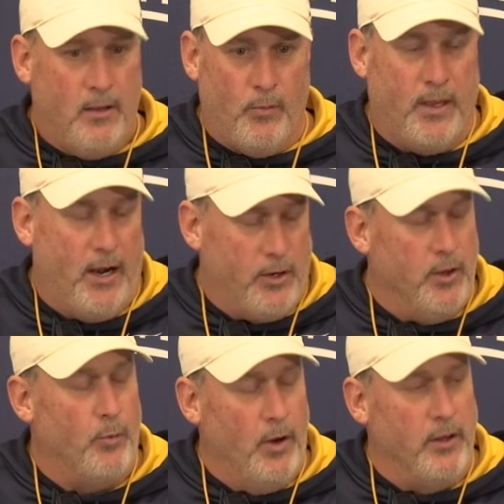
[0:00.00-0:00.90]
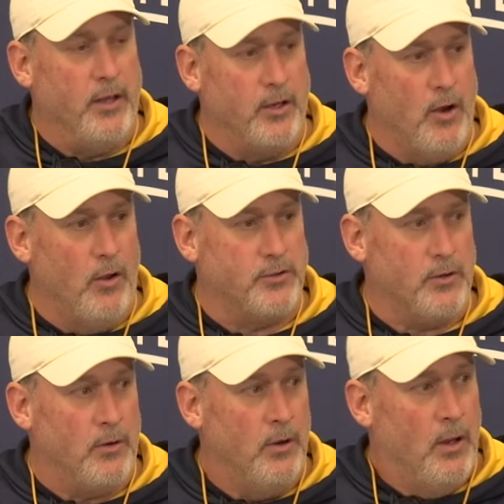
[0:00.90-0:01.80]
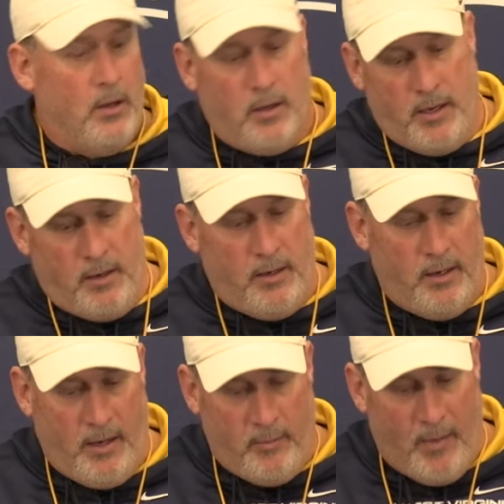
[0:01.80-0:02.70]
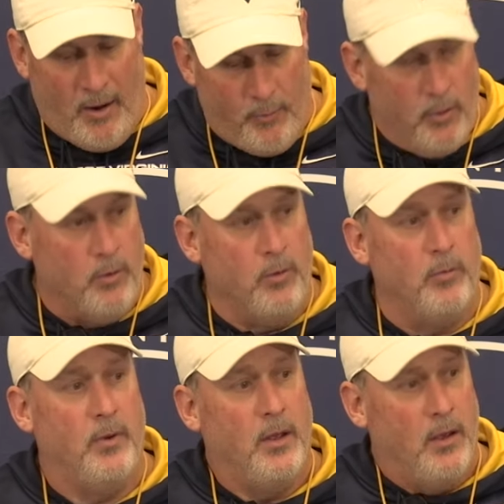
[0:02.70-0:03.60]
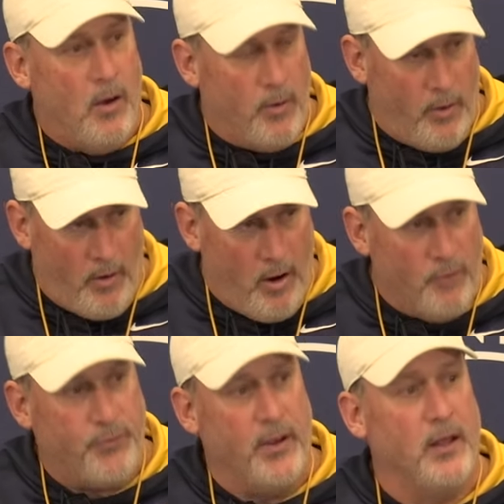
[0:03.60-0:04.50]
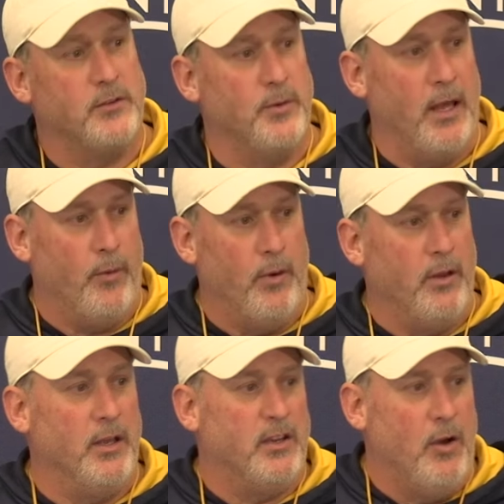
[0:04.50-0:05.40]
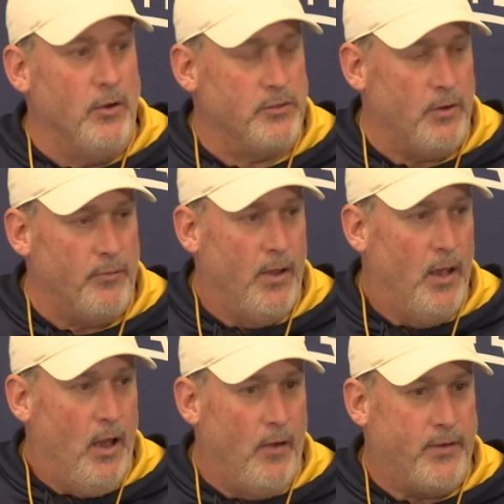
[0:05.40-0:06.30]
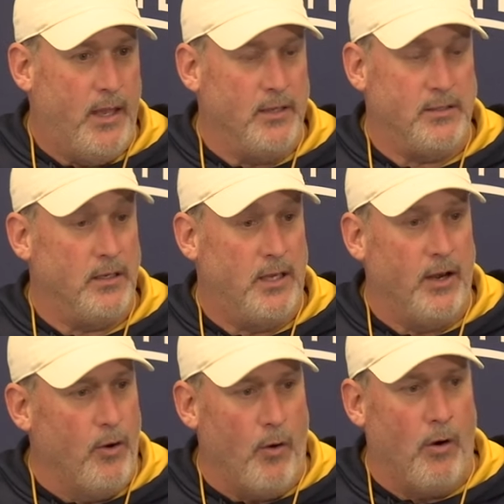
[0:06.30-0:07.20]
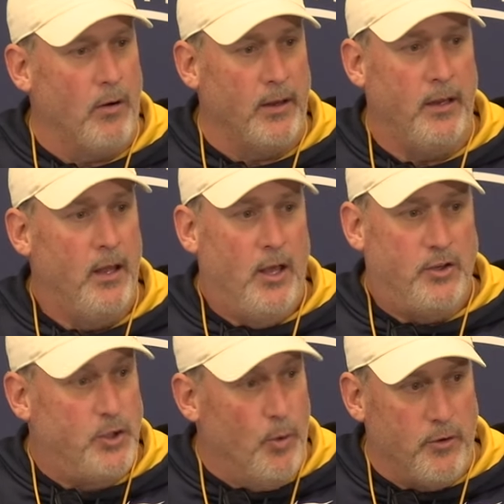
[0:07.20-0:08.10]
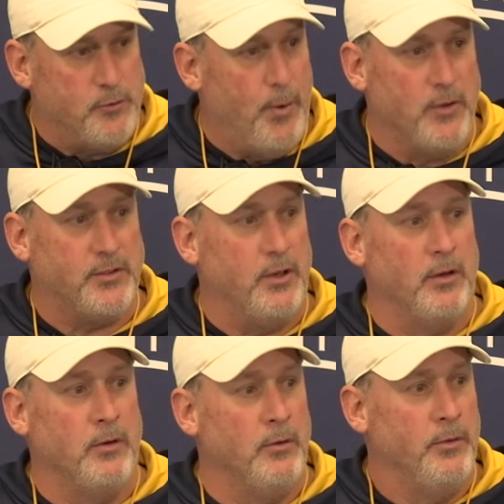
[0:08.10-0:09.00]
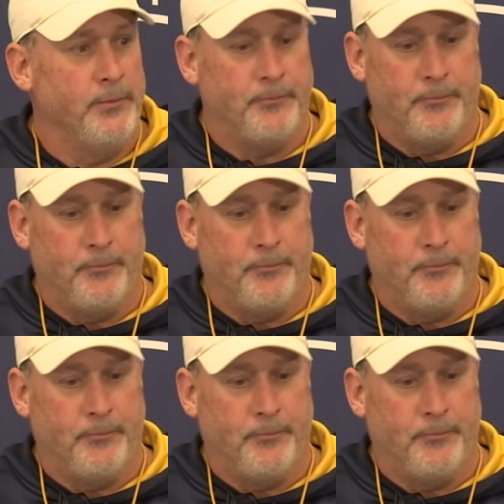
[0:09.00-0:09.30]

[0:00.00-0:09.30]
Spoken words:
a good, really good culture in my room, on our offense. We got a really good culture of kids that get here early, do what they're supposed to do,